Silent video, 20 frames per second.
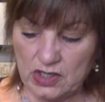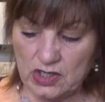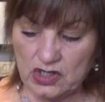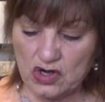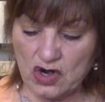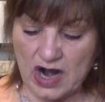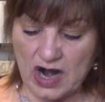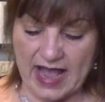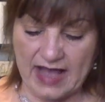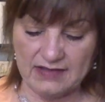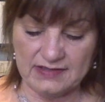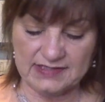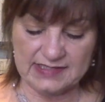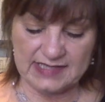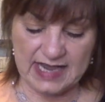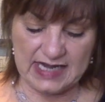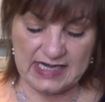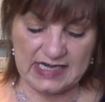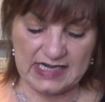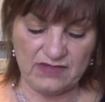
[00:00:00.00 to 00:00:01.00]
Your
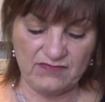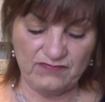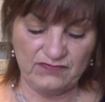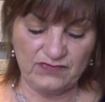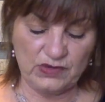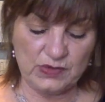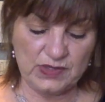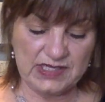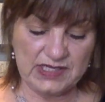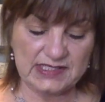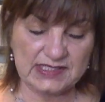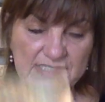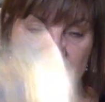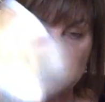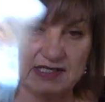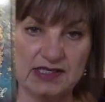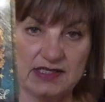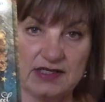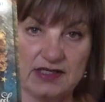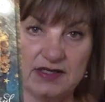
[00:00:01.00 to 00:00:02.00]
outside
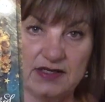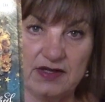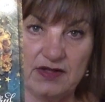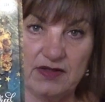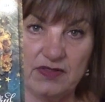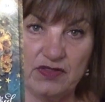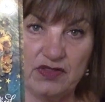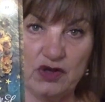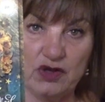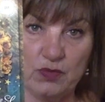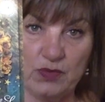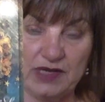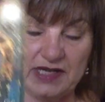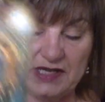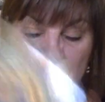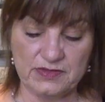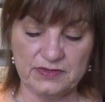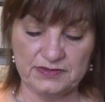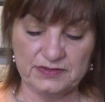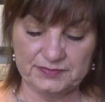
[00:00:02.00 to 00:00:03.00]
influence, the
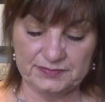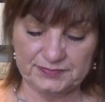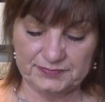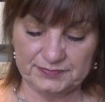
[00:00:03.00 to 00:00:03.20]
Wheel.